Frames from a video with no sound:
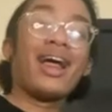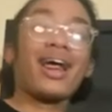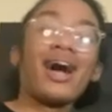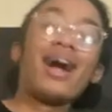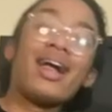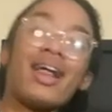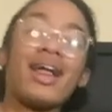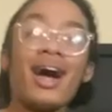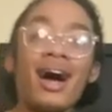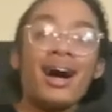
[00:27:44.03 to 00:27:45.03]
ah,
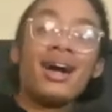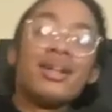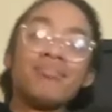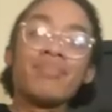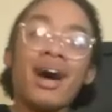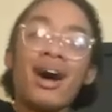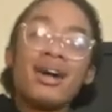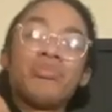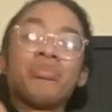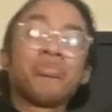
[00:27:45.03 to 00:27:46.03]
ah, ah,
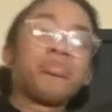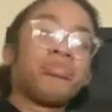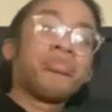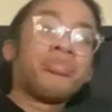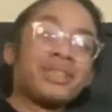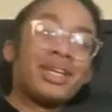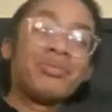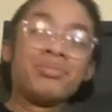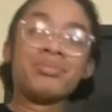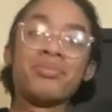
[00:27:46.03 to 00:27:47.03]
mm,
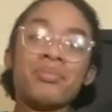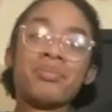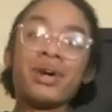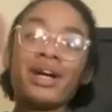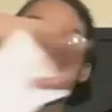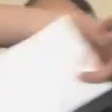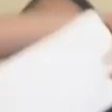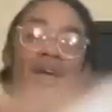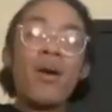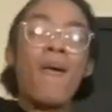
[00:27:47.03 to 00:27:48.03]
mm,
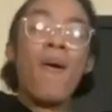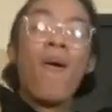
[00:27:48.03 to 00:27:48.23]
breakdown.